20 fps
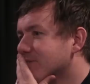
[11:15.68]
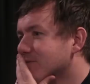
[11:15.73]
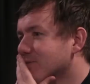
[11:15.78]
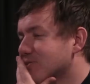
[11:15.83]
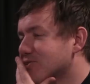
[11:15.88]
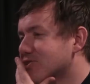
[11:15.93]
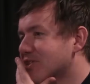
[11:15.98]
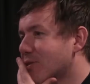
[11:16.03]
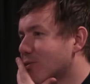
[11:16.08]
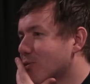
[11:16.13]
can sort
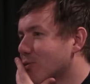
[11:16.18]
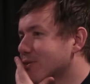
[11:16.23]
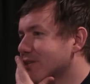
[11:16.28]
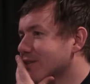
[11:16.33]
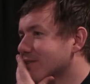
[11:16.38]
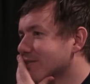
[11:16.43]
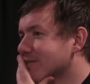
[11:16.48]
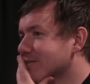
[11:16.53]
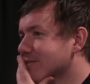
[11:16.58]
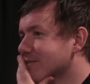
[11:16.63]
of share
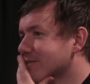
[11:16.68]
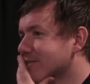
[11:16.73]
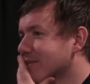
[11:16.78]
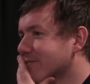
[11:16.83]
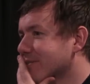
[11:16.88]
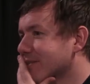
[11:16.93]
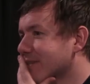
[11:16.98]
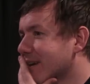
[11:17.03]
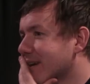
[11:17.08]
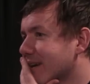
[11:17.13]
audiences and
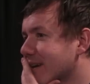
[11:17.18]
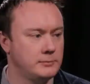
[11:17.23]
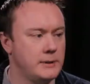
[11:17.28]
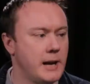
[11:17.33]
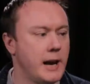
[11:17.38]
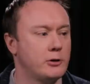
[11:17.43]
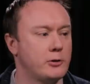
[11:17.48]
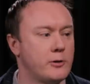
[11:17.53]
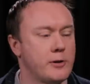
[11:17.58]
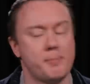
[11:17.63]
stuff like that.
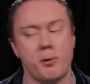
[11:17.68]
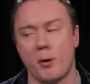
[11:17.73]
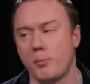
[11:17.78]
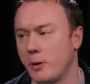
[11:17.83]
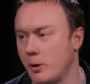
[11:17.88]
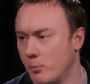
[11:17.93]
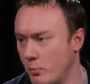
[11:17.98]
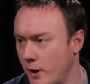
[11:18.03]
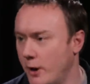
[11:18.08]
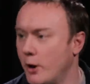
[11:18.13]
Yeah, so they pop
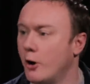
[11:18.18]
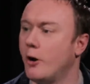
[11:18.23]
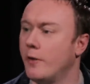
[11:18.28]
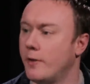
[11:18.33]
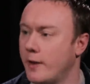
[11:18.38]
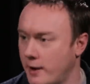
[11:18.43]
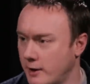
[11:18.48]
in and we're not on,